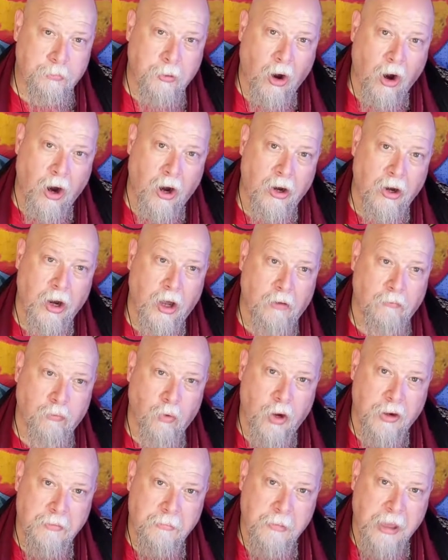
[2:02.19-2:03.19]
part of
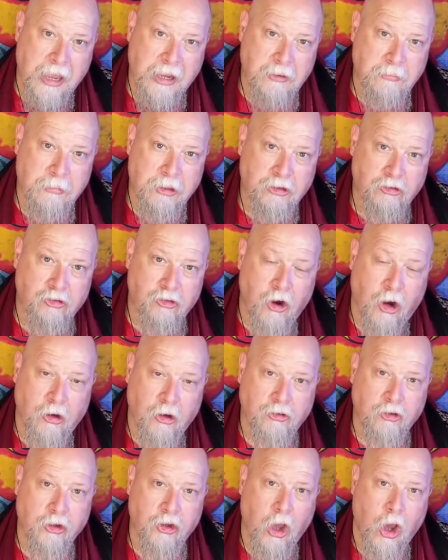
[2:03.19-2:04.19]
what made me
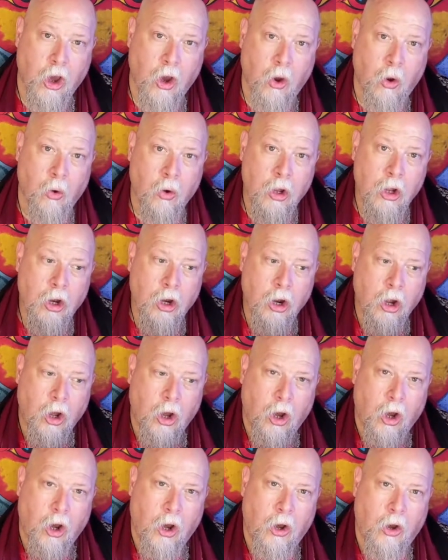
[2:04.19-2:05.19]
start to go,
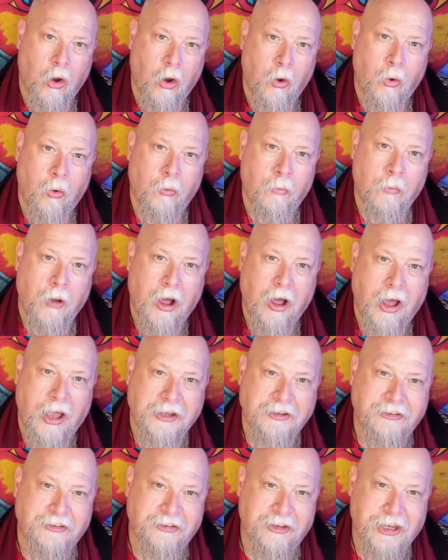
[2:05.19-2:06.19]
oh, I
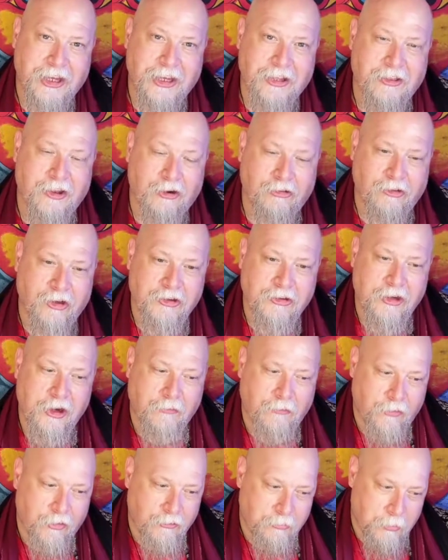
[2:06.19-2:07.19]
see, there's a
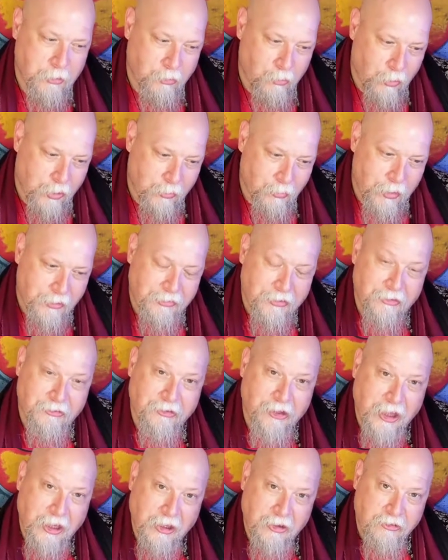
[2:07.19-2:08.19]
difference between what this
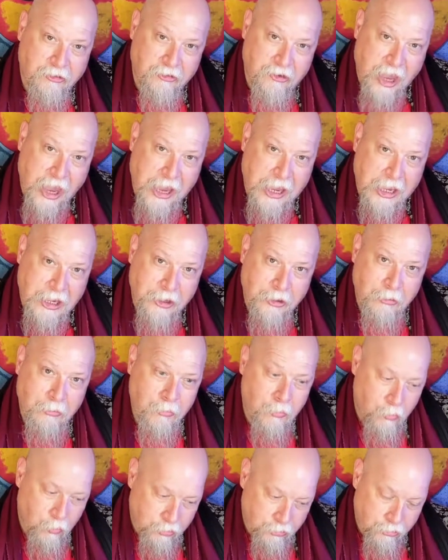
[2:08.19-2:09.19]
thing is saying,
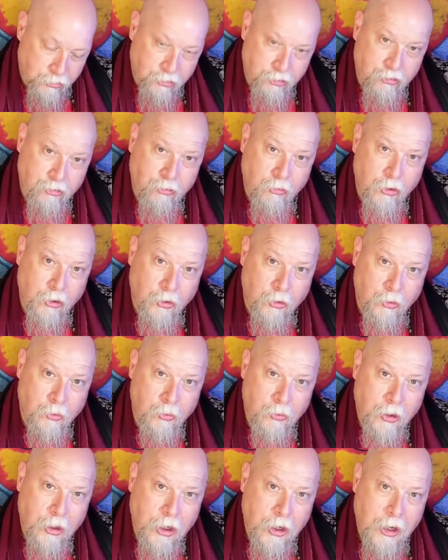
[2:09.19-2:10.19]
which is
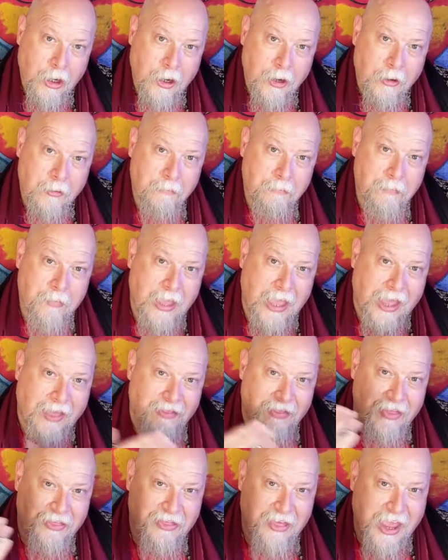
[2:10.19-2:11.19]
true,
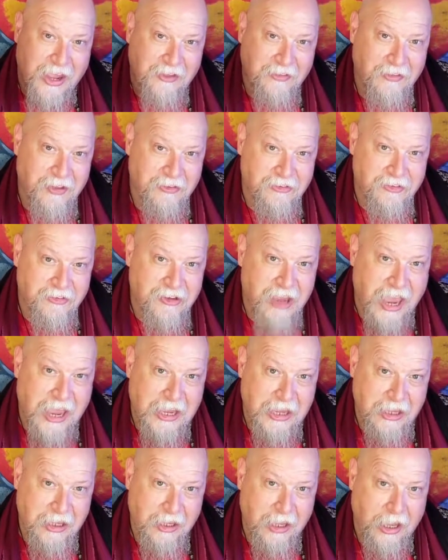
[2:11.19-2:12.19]
and the thing that's
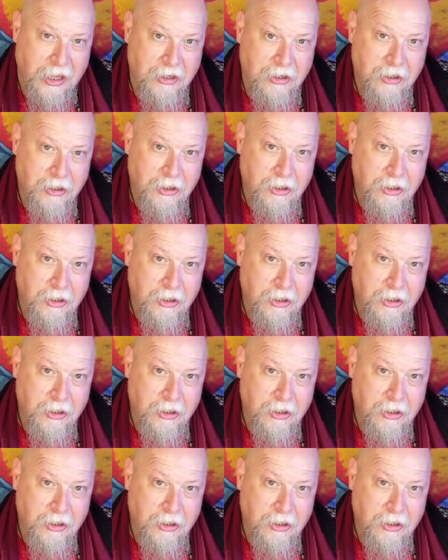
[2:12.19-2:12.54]
saying it.